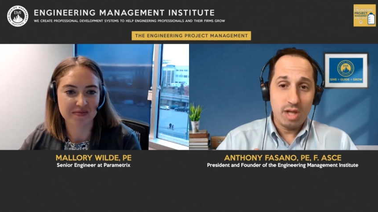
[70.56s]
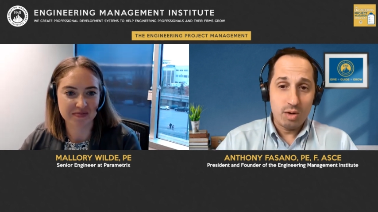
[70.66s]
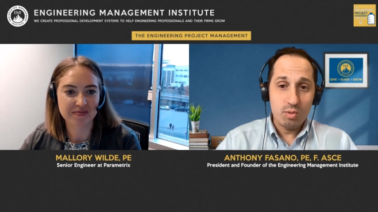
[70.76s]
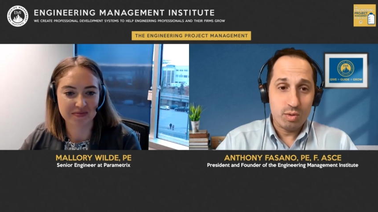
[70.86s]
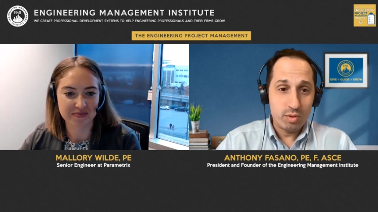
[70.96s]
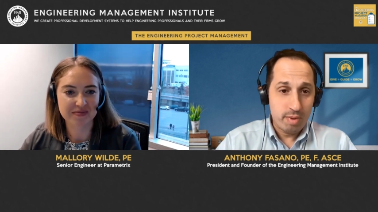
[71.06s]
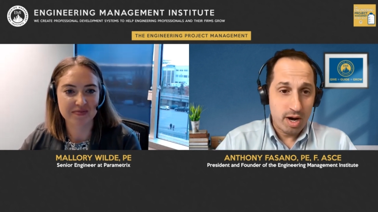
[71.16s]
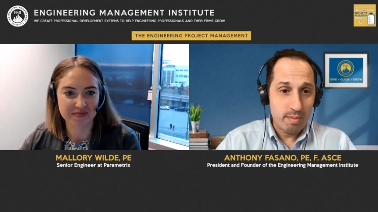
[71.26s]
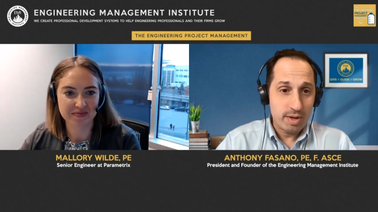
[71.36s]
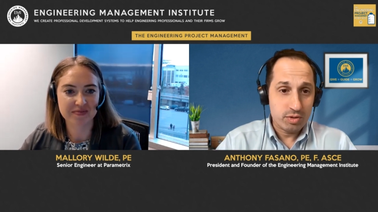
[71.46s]
Speaker 1: a lot of work with
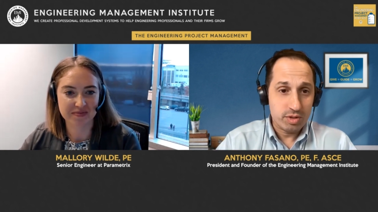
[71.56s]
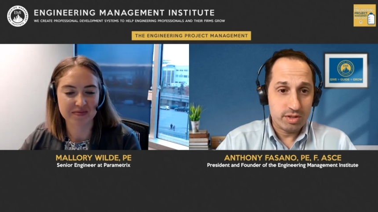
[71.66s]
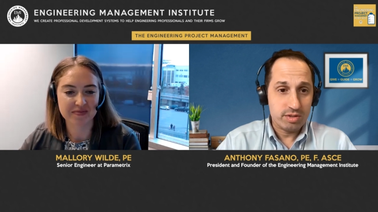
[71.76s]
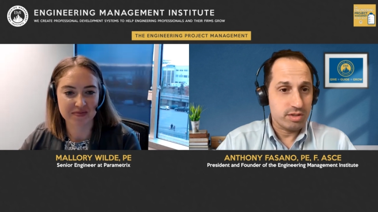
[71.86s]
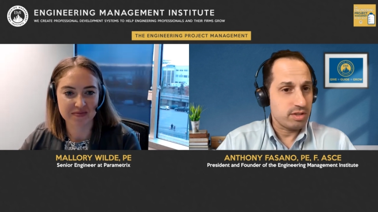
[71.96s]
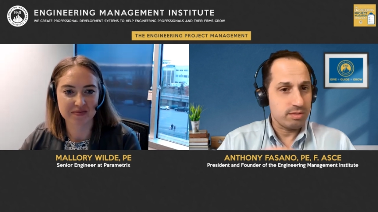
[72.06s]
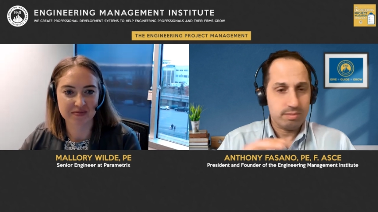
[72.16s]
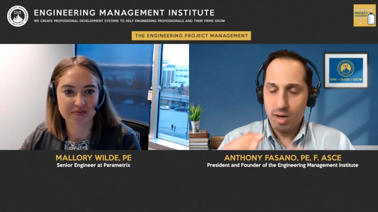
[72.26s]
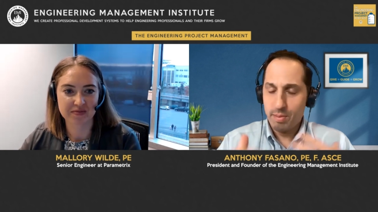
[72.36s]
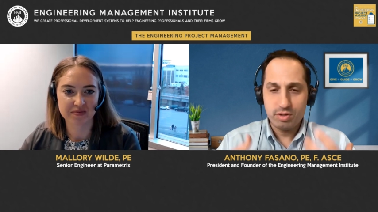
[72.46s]
Parametrix. It's,
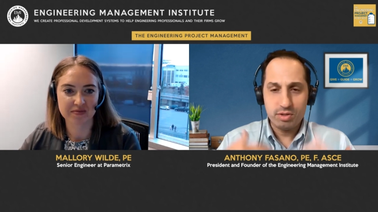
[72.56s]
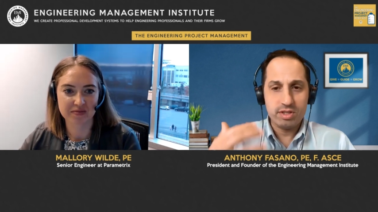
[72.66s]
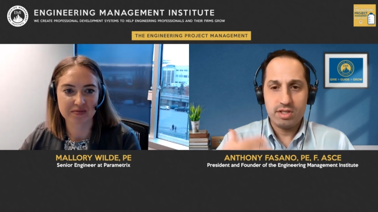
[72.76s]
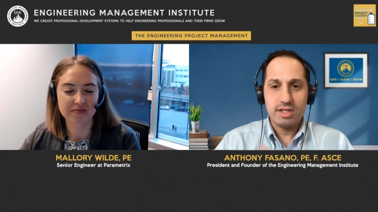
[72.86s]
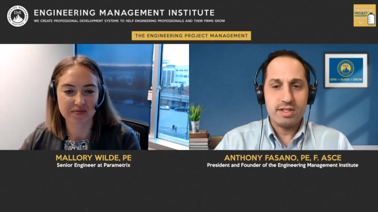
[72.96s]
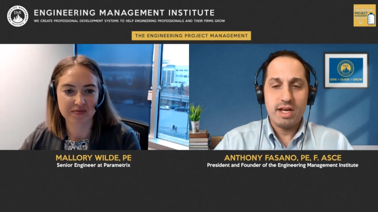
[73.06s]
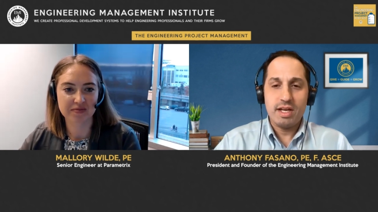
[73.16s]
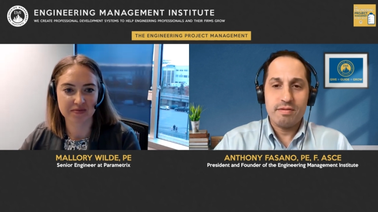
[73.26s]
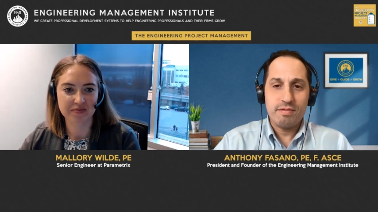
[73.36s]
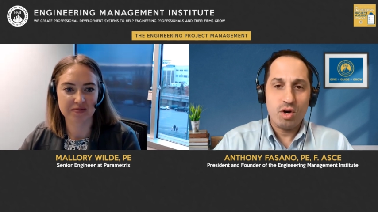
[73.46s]
Parametrix is an
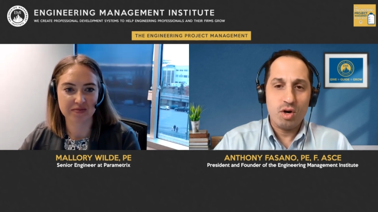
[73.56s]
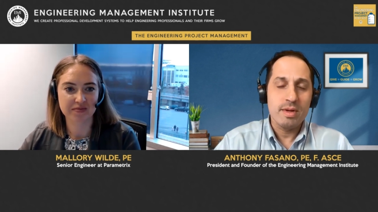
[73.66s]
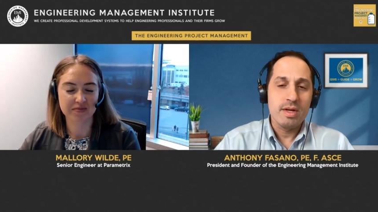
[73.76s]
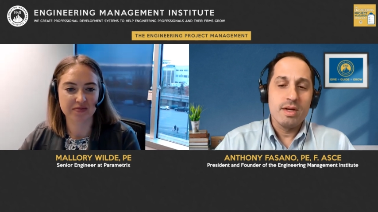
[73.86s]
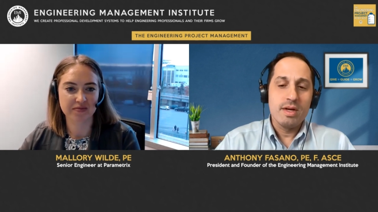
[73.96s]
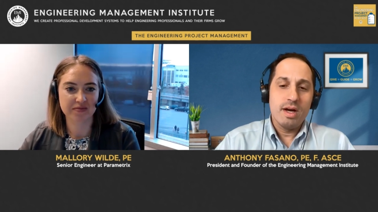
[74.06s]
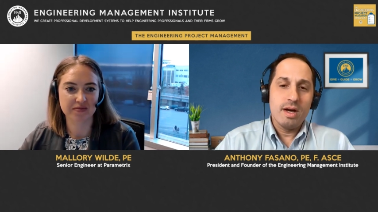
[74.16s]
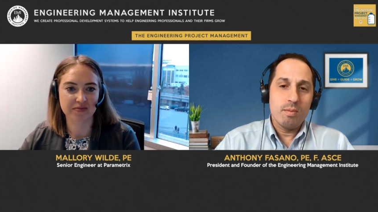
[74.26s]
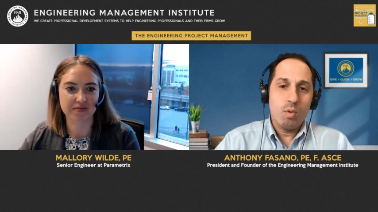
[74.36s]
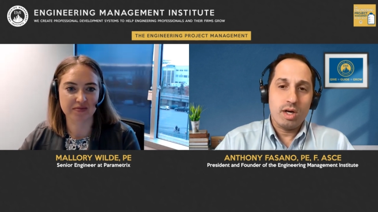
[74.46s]
exciting firm,
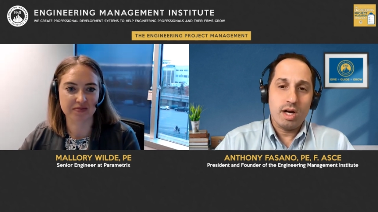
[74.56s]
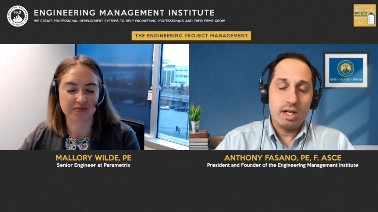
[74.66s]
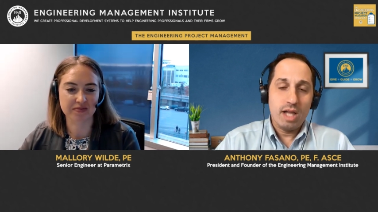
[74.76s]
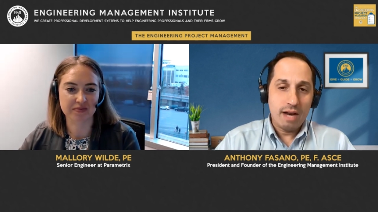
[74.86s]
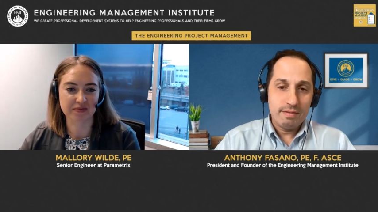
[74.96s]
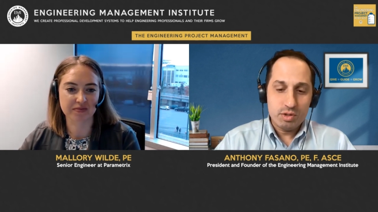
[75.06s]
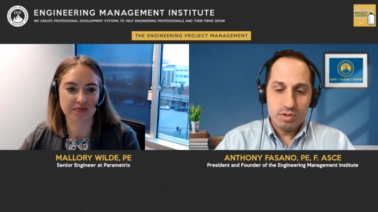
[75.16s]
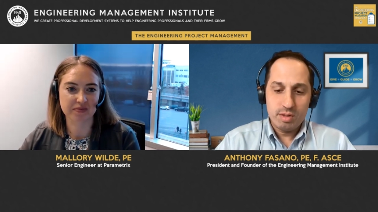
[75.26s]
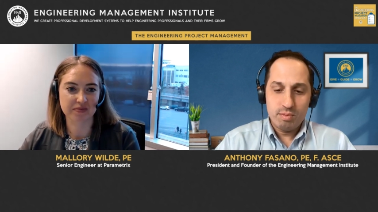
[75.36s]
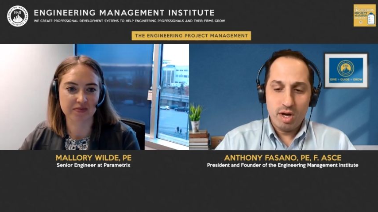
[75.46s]
um, working on a lot of
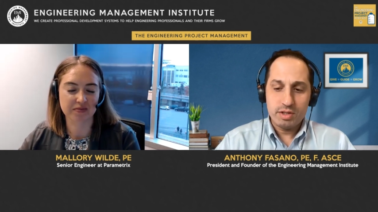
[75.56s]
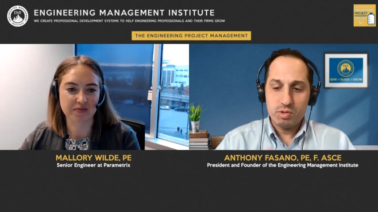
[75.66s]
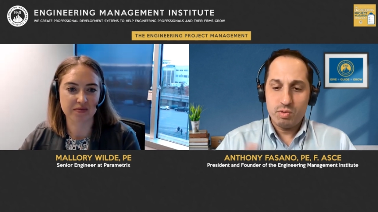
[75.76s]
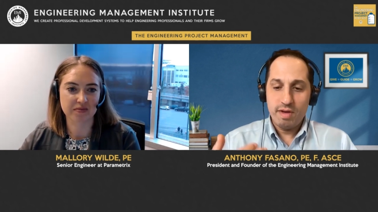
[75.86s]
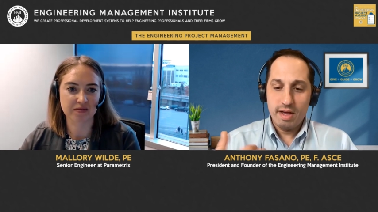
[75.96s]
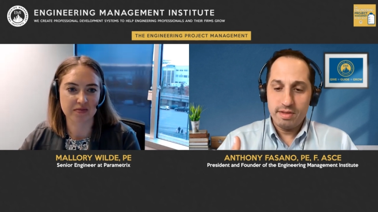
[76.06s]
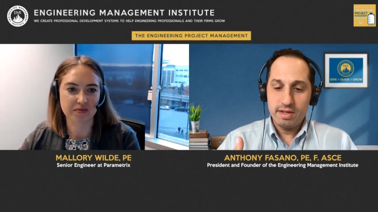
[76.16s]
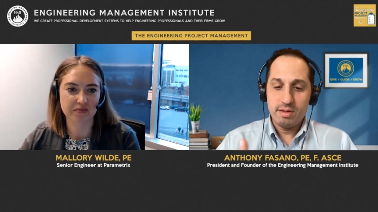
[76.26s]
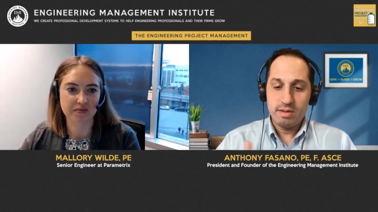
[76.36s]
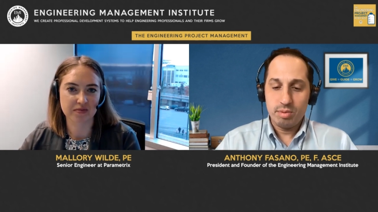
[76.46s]
interesting projects. We've had
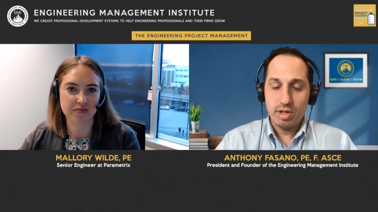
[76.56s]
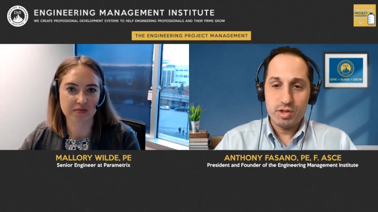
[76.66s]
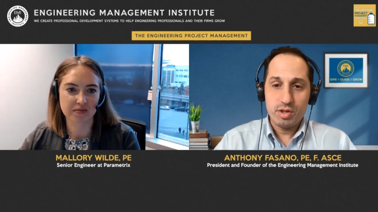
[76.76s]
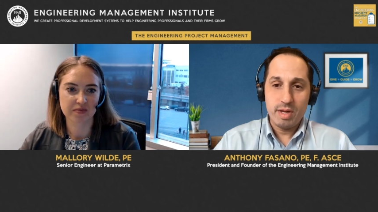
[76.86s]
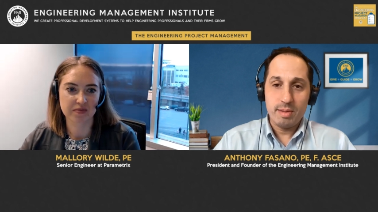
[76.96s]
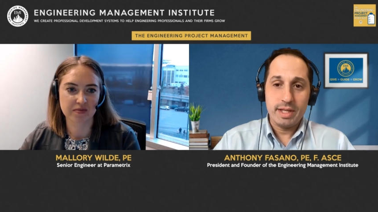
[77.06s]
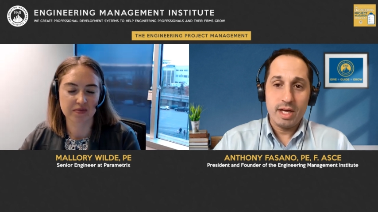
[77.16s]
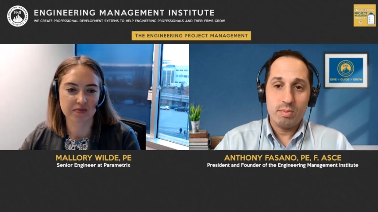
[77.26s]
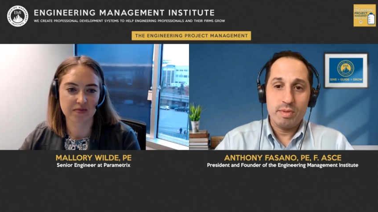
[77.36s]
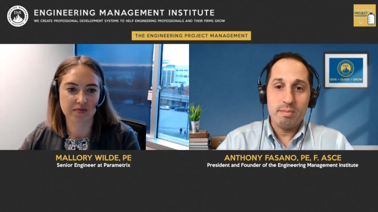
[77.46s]
the the pleasure to be able
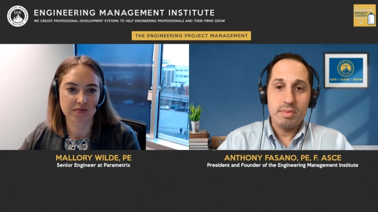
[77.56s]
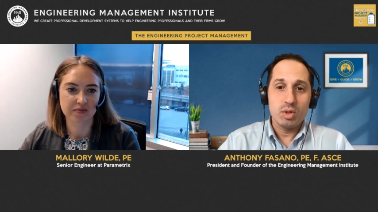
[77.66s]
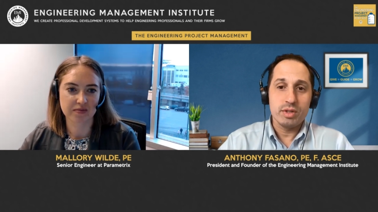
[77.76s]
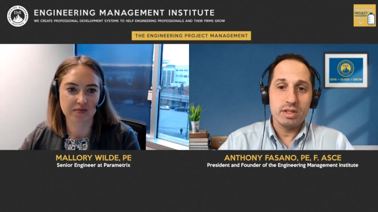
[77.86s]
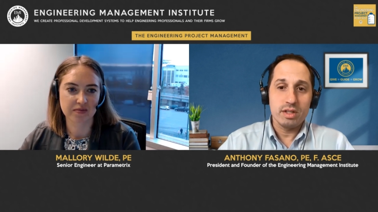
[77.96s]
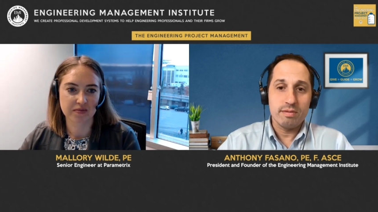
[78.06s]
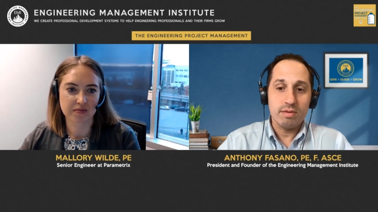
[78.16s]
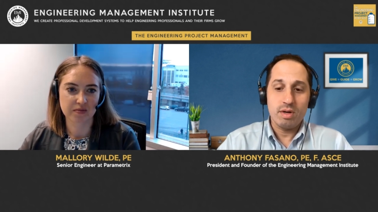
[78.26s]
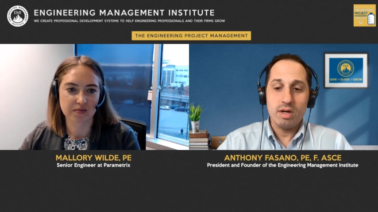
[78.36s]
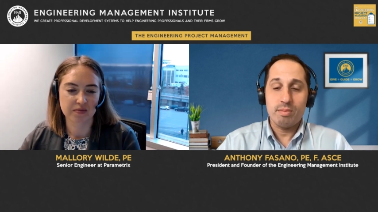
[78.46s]
to help them build and
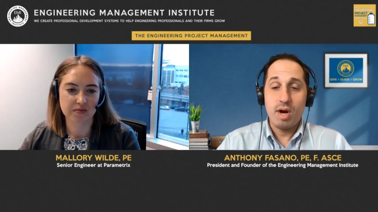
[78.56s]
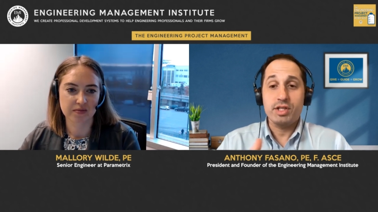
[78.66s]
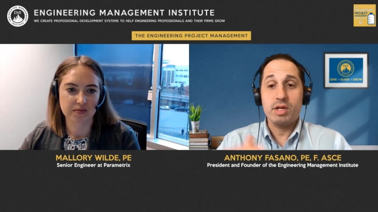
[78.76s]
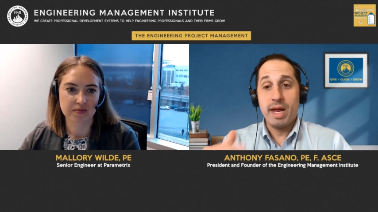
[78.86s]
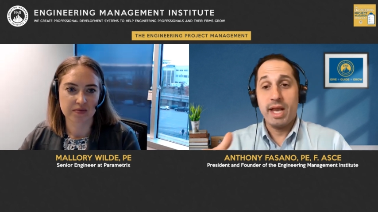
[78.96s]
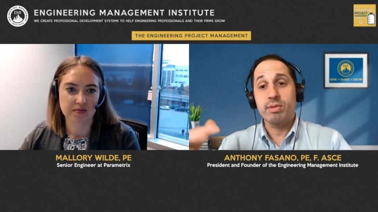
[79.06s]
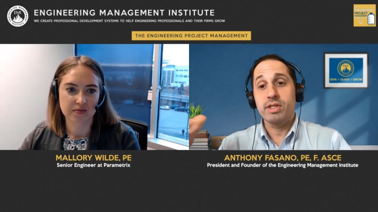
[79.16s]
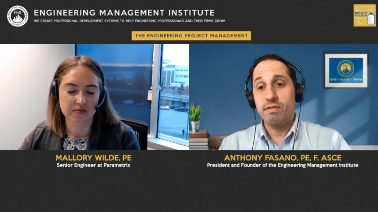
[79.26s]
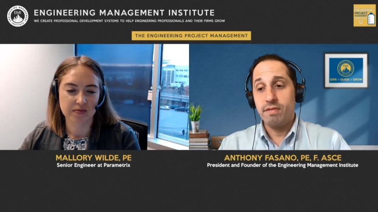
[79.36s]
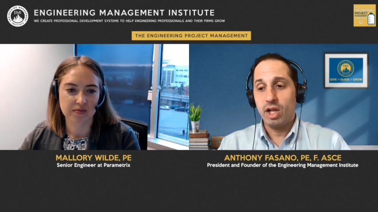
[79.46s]
deliver a project
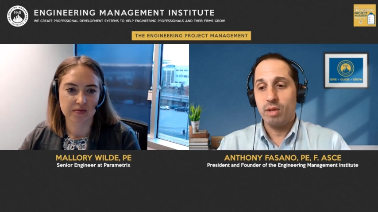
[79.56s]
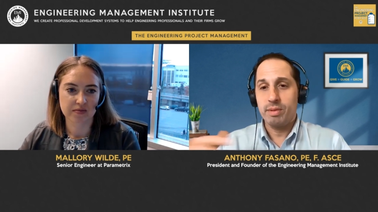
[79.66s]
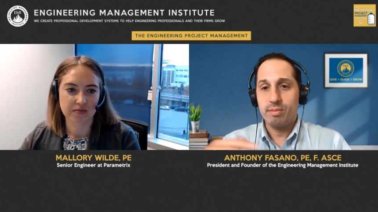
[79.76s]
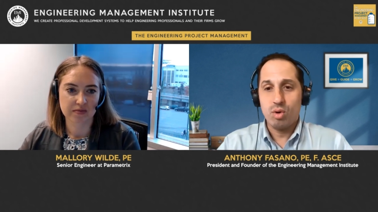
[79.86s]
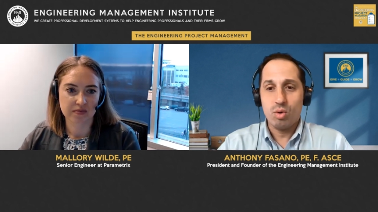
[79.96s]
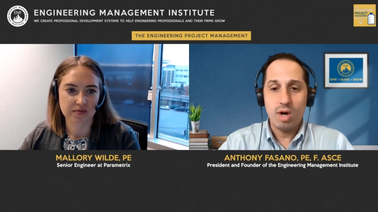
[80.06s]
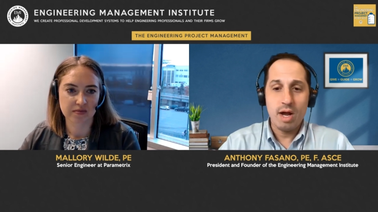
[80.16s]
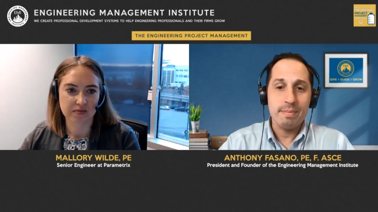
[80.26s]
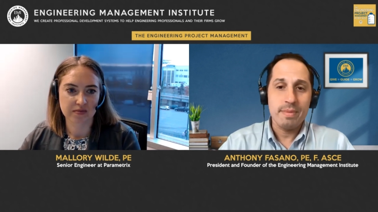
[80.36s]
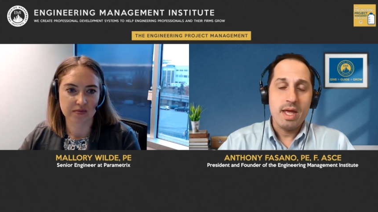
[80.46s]
management development
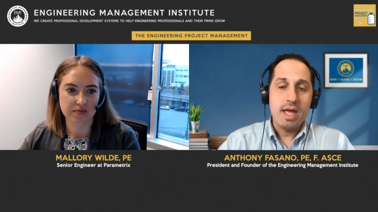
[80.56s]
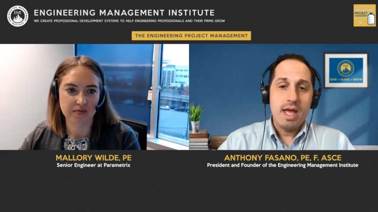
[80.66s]
program.